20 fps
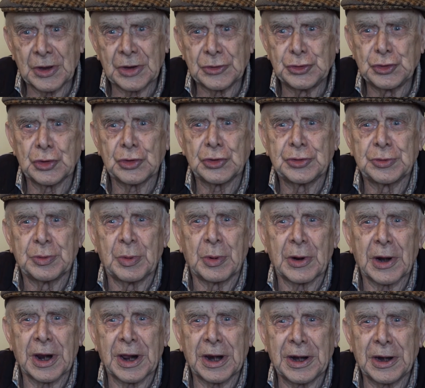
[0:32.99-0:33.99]
Judge
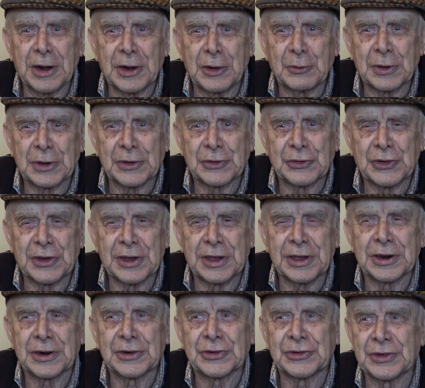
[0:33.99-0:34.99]
Brennan was
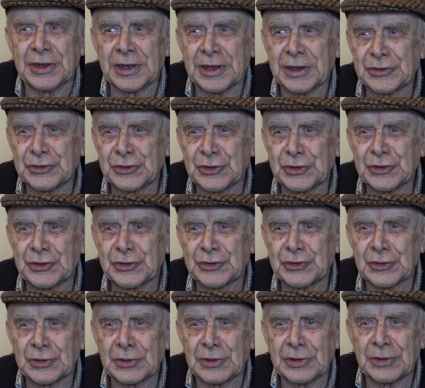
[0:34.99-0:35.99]
there, Sergeant
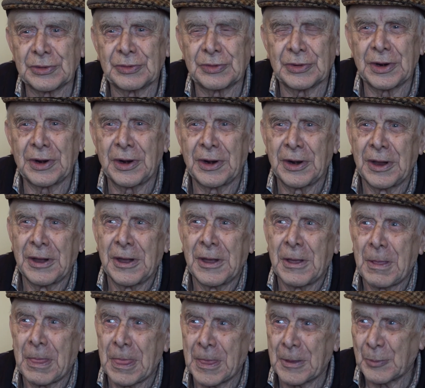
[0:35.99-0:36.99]
Sullivan.
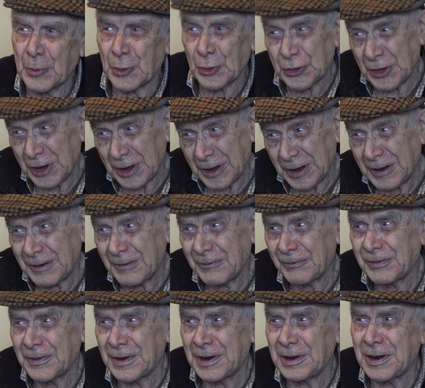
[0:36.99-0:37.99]
But the
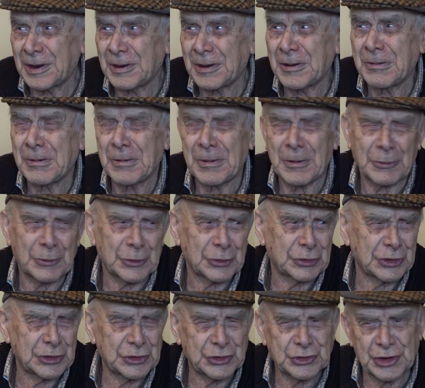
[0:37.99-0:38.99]
fella that was
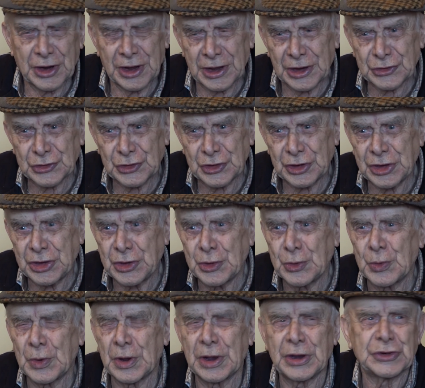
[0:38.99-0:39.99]
in charge, he
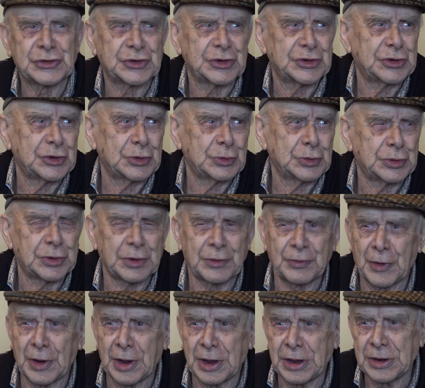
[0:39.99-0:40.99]
knew I used to do
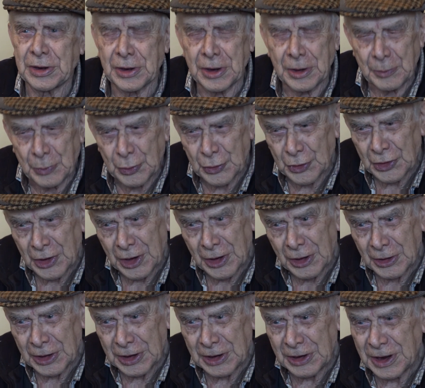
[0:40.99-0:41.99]
divining, but
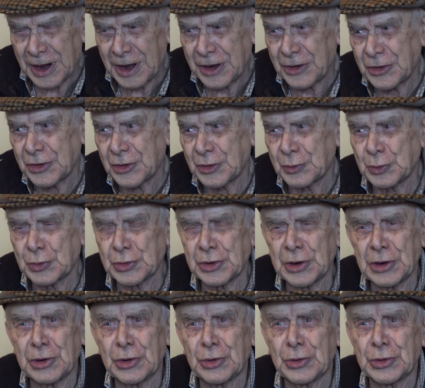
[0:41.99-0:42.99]
I landed with a
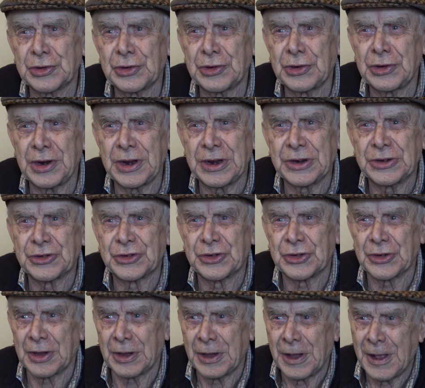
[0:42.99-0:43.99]
load of
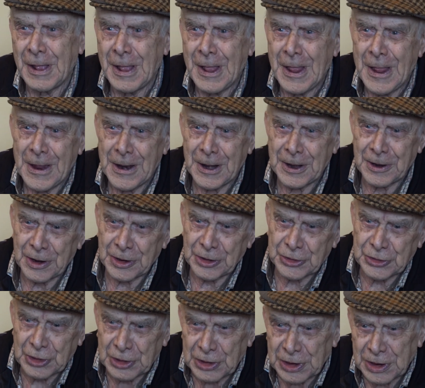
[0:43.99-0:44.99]
nits and I
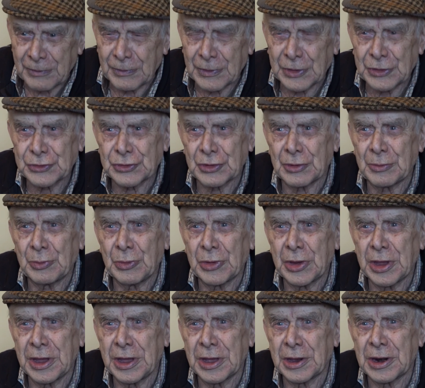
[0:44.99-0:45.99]
deliver some
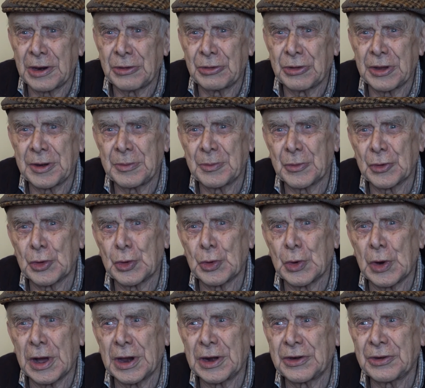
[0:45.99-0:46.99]
there and then go
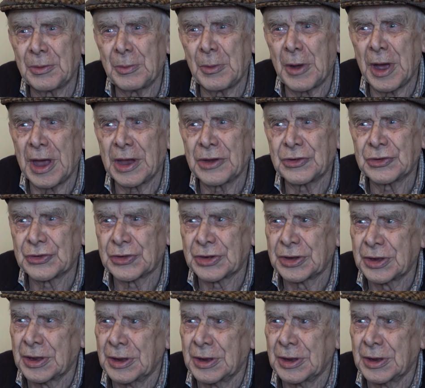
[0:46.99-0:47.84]
on to mask.